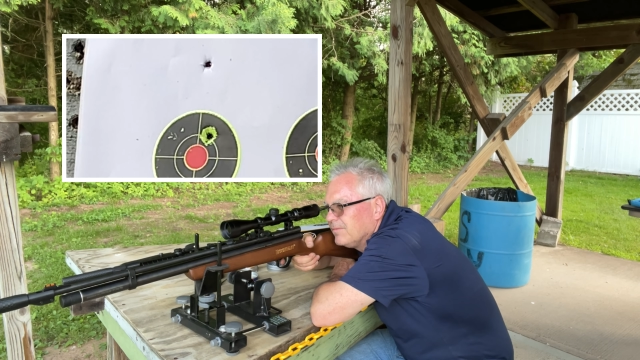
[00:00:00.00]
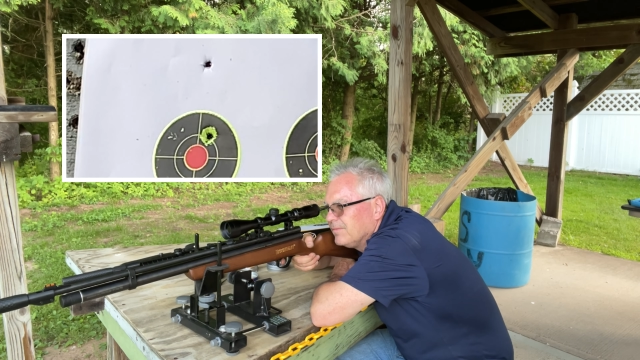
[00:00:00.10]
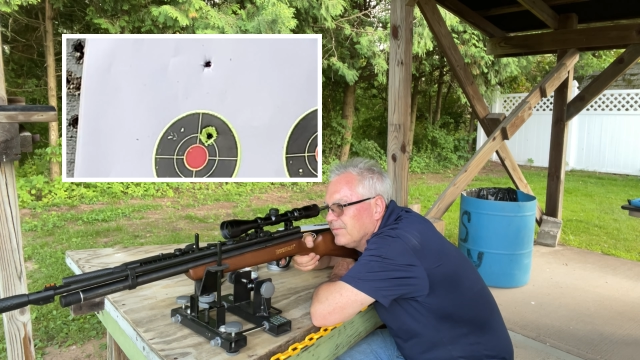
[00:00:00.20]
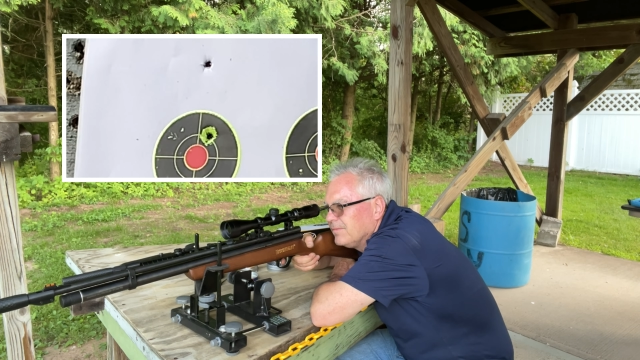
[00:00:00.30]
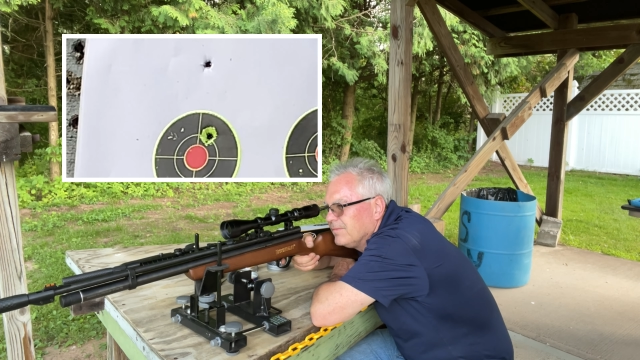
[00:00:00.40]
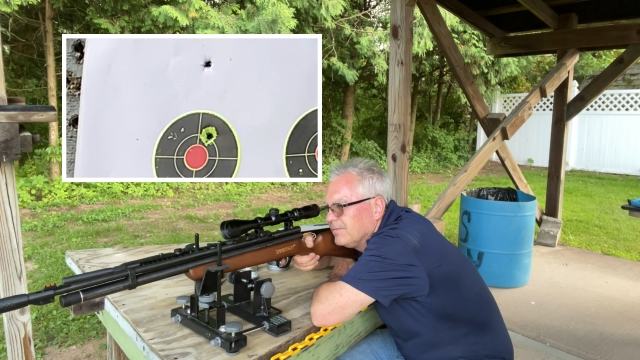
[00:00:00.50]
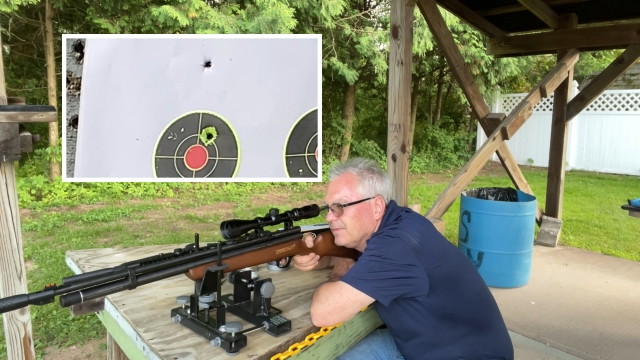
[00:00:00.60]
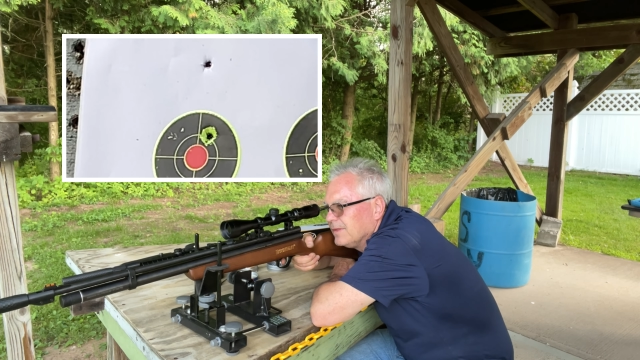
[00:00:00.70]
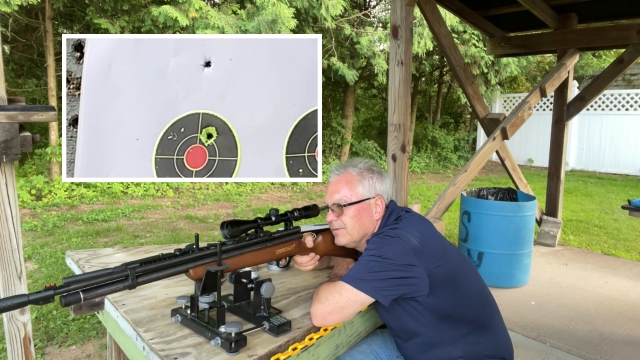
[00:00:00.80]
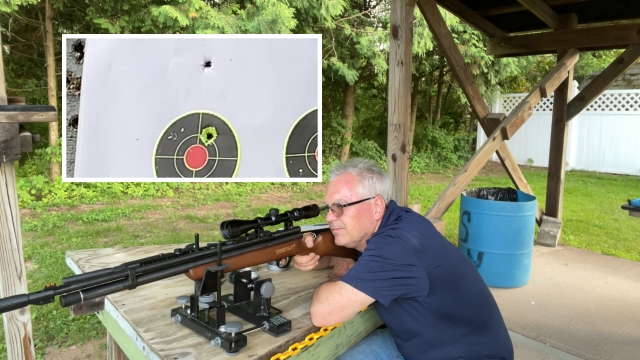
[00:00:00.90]

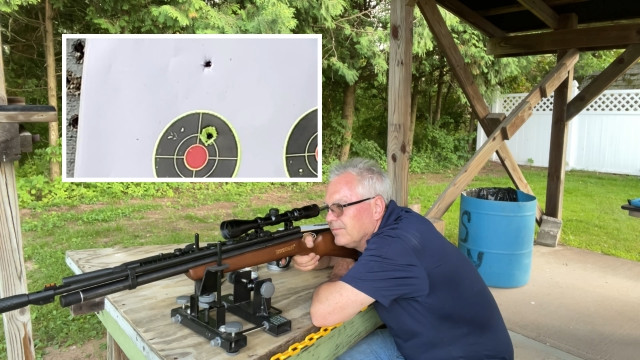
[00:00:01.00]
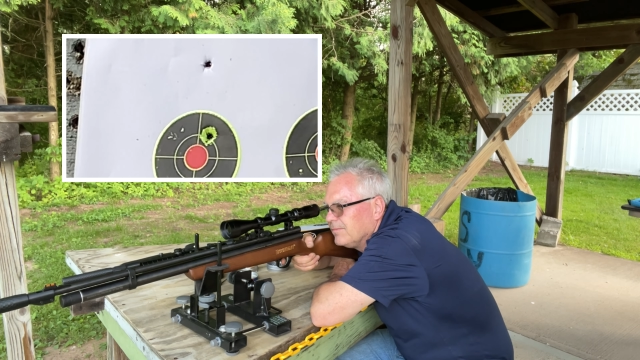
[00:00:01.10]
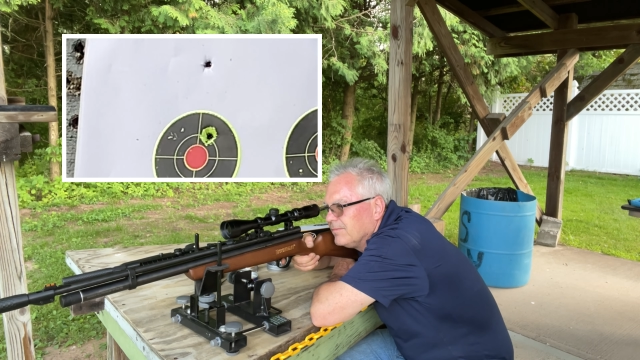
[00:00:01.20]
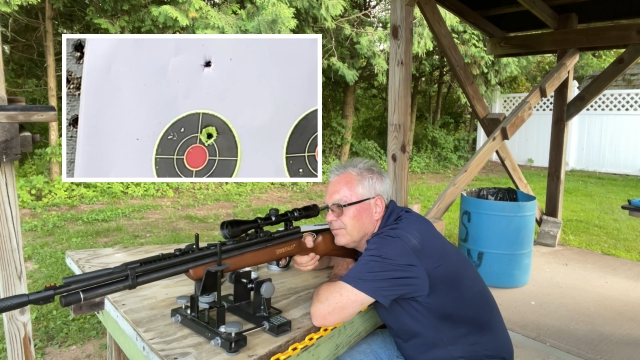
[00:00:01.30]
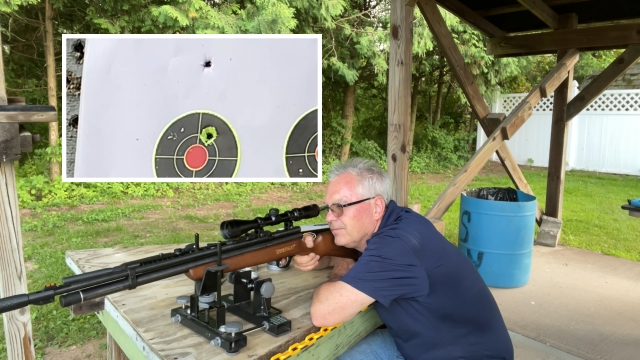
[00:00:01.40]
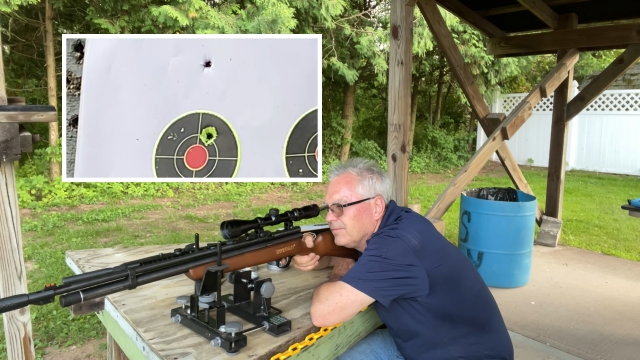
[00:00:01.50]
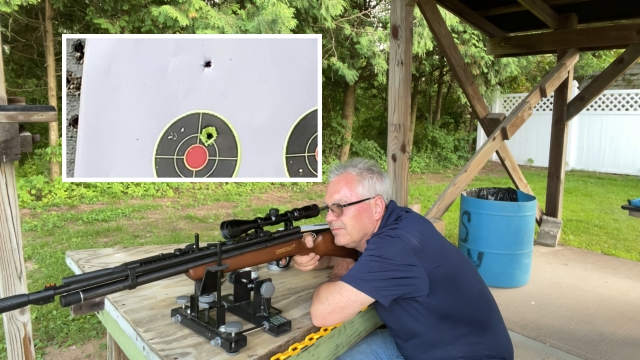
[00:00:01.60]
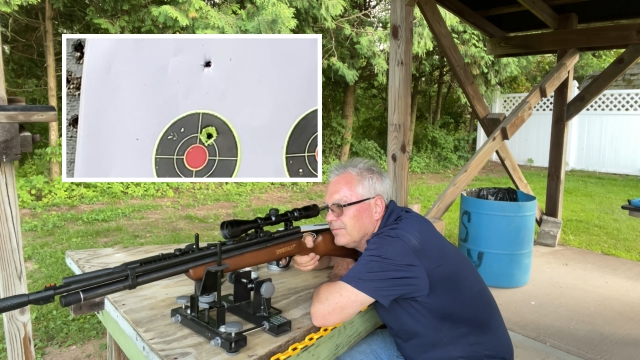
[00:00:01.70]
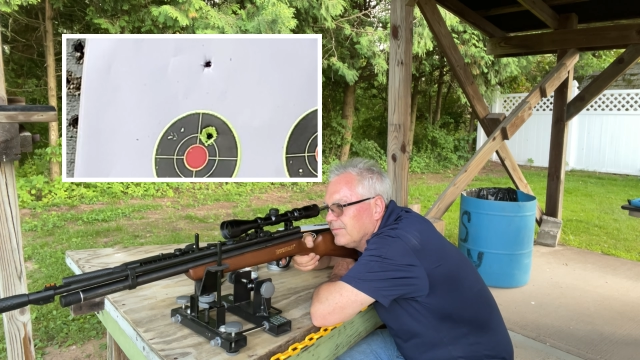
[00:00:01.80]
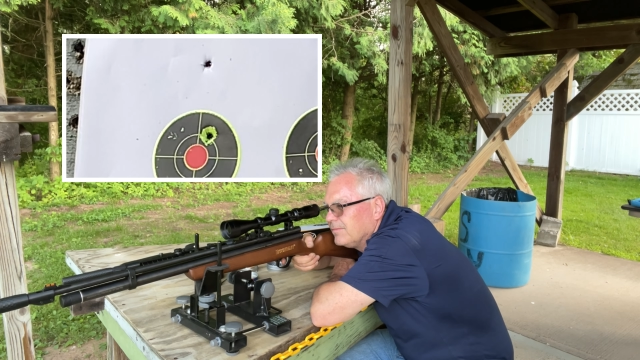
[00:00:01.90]

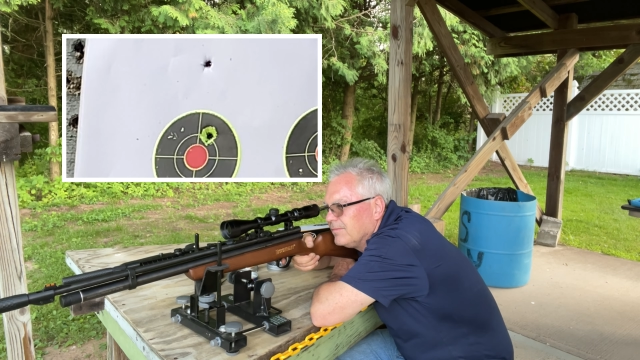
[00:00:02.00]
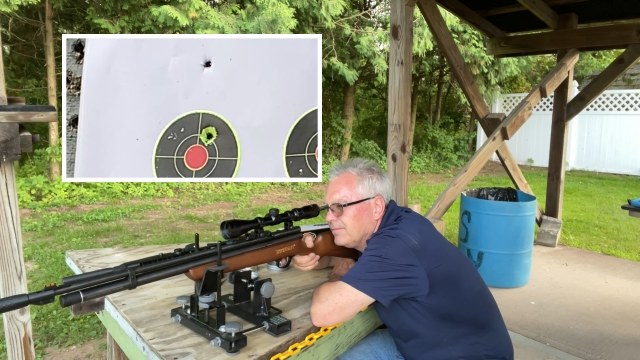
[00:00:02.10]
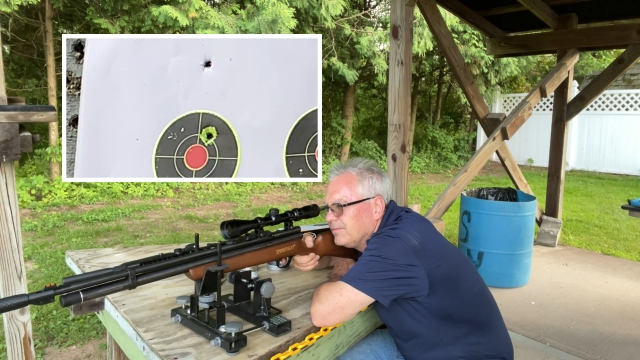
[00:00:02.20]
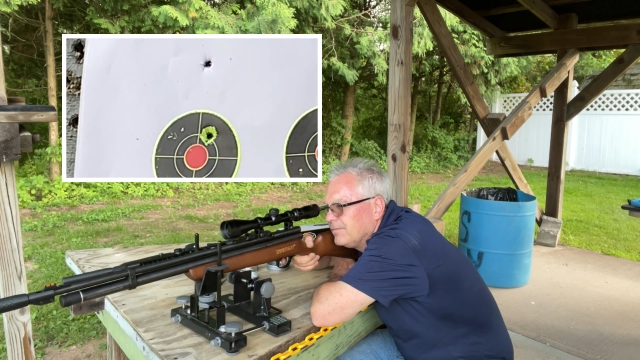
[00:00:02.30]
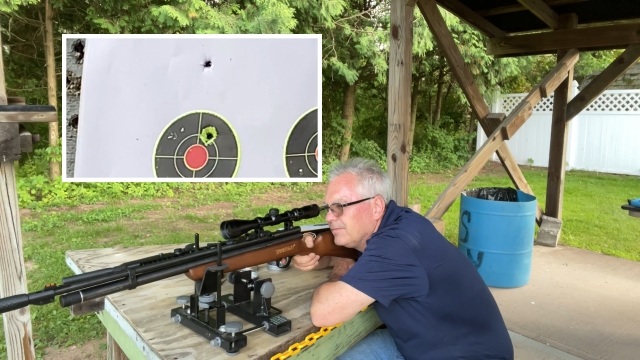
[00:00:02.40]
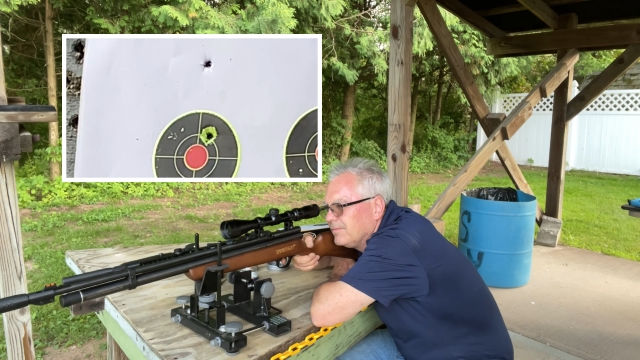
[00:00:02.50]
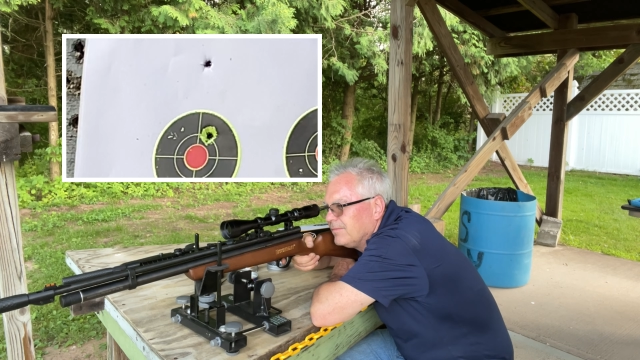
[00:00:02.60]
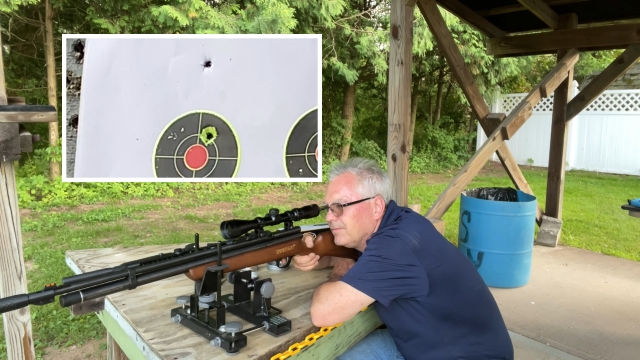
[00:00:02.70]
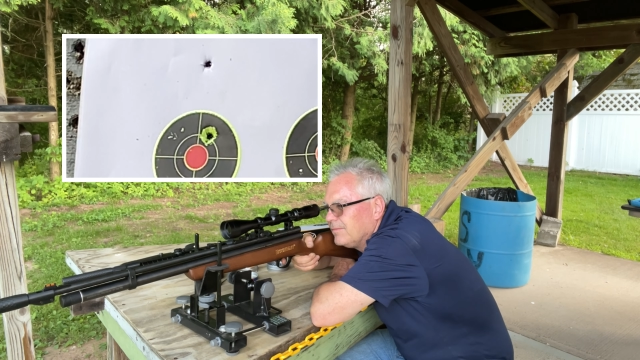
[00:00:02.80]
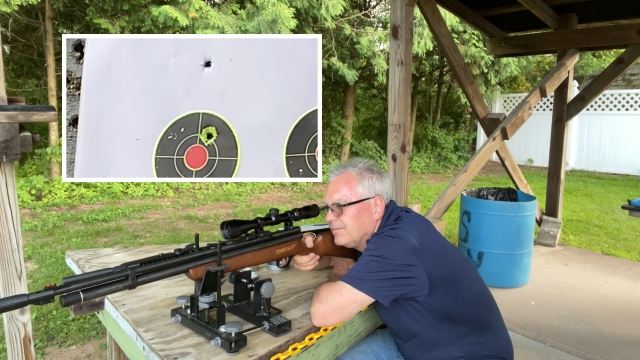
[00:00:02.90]

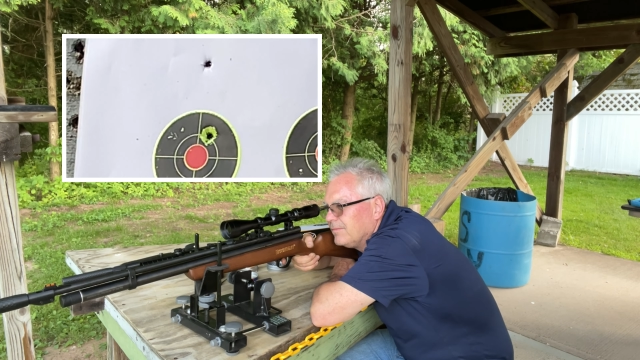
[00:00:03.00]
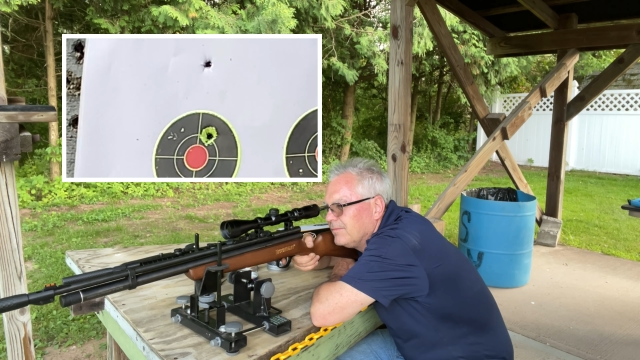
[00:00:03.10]
[no speech]